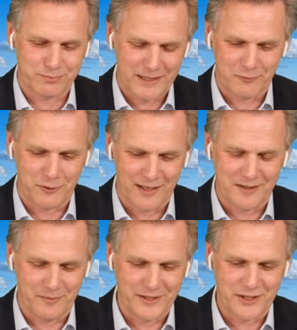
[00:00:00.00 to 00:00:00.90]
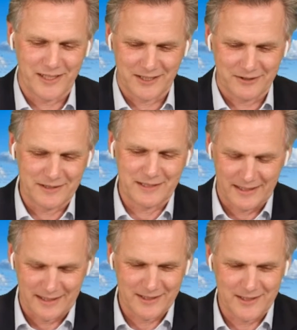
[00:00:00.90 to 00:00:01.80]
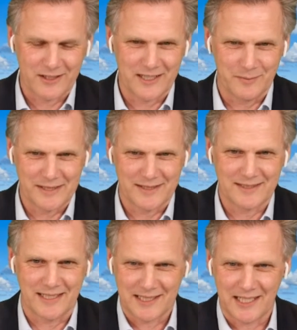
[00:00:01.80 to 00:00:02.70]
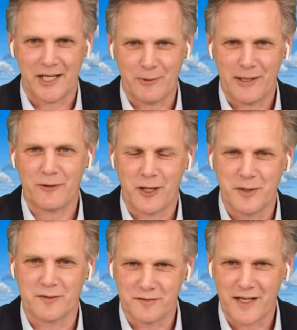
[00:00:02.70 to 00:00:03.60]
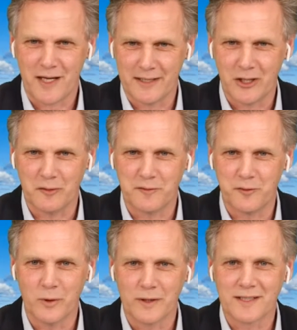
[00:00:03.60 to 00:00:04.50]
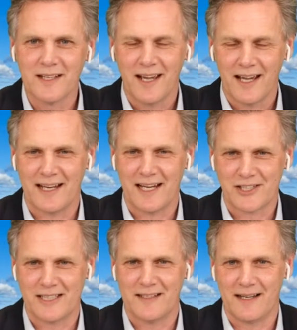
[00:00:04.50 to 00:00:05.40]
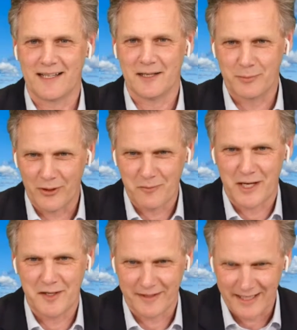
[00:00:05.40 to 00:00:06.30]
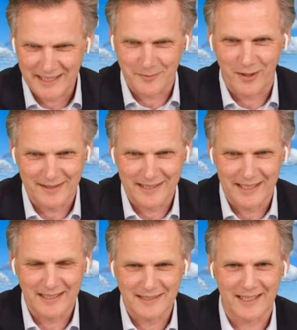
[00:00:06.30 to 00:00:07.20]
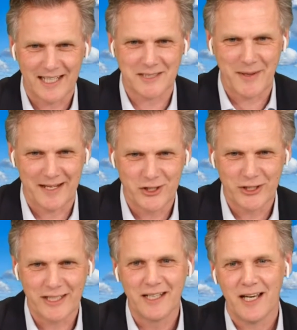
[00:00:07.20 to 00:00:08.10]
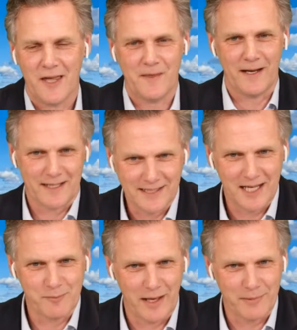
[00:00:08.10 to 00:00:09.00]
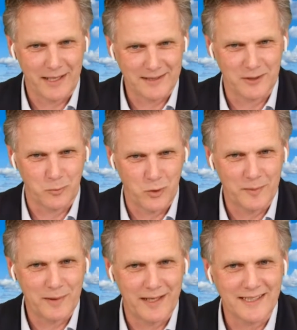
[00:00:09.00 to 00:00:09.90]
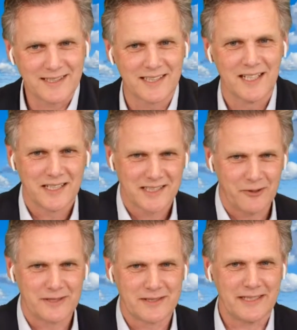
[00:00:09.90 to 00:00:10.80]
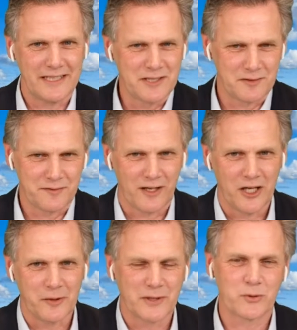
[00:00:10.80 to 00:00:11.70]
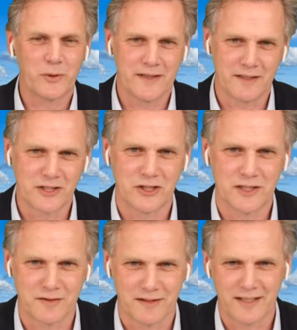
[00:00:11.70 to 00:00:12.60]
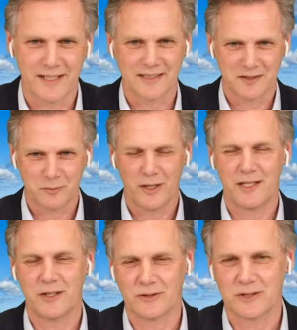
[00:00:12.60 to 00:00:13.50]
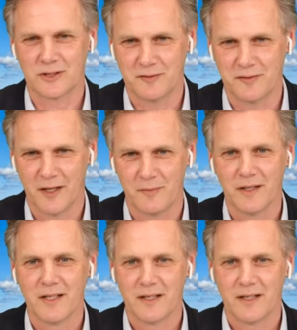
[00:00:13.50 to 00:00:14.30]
that's kind of what I did in my journey. So it's, you know, get stuck in the business sense. Okay, well, how do I move the family goal forward? And actually then I get a brainwave and I get some ideas and I get some energy, and then I can take that back to the workplace. So it's this interflow between the two different things of working on sort of